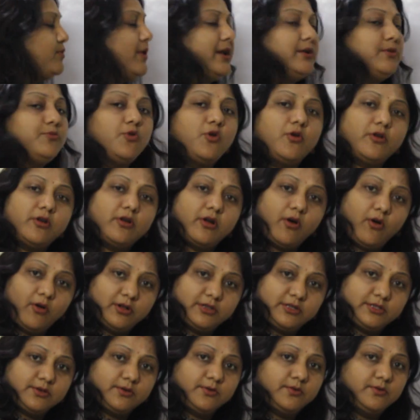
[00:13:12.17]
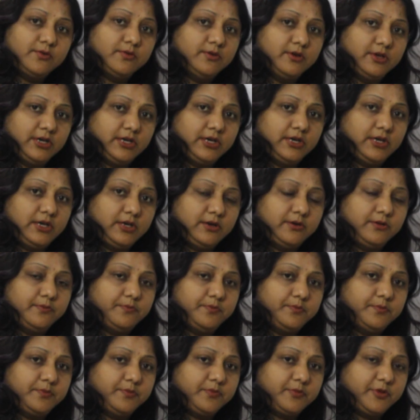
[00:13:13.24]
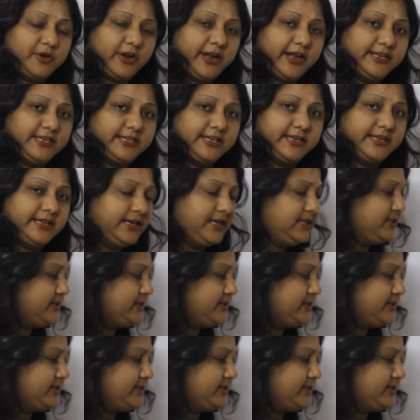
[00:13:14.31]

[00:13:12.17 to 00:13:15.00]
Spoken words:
one more also criteria,